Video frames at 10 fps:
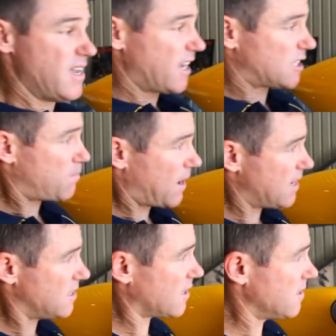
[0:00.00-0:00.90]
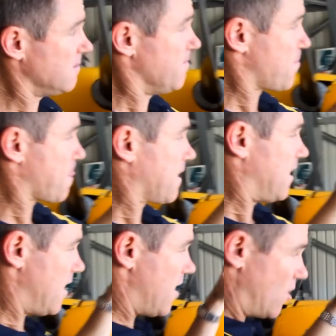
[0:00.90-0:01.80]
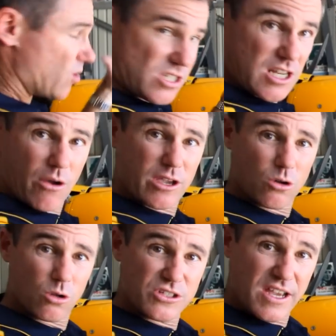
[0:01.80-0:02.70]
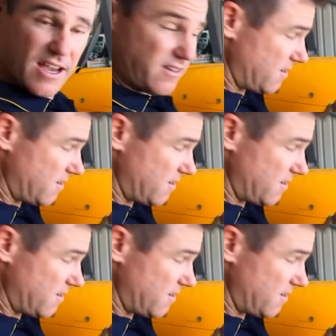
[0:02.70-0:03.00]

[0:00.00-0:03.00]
expanding it, slowing it all down,